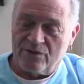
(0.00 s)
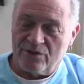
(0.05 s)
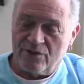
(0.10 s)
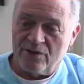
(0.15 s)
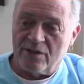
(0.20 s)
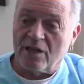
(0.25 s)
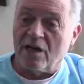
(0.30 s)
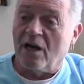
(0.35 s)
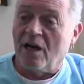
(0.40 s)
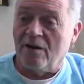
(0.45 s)
to
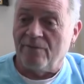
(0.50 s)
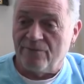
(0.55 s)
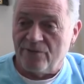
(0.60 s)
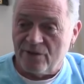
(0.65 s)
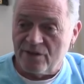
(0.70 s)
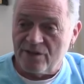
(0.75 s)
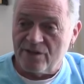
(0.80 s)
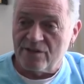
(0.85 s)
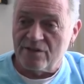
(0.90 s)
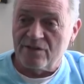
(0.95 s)
the
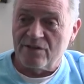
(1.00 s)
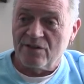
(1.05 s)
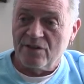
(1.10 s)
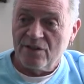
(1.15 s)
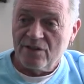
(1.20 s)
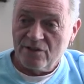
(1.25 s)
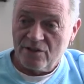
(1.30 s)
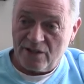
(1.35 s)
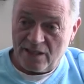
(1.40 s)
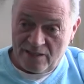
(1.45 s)
conference
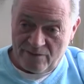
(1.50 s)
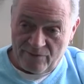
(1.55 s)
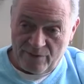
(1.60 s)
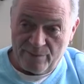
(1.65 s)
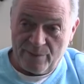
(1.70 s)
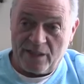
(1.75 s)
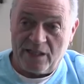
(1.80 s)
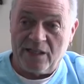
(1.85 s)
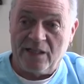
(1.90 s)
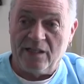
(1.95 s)
to
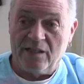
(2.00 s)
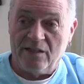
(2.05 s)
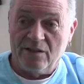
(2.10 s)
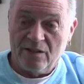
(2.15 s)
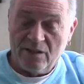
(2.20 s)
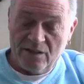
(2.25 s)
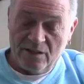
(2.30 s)
everybody